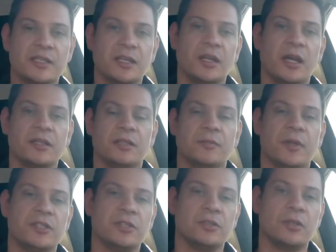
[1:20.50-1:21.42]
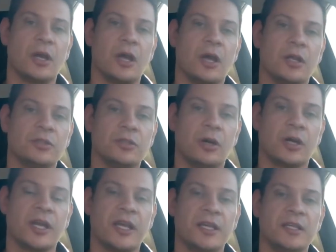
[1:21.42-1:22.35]
I'd like to mention
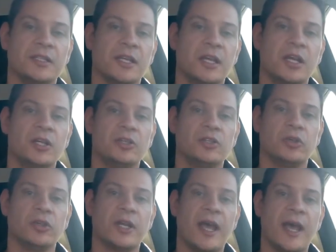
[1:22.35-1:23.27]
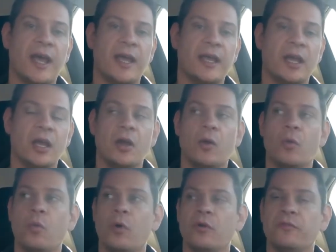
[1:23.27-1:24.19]
Tok. He's done a
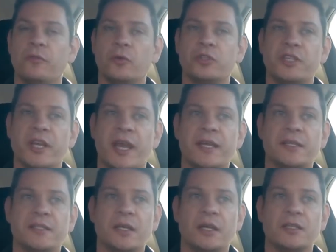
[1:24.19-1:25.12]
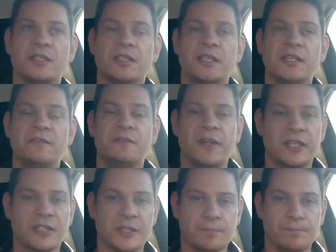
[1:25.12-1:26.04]
148C
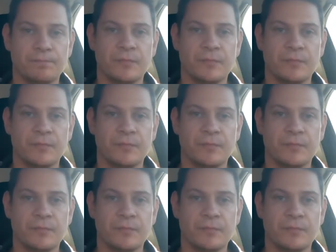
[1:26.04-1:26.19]
Vixen.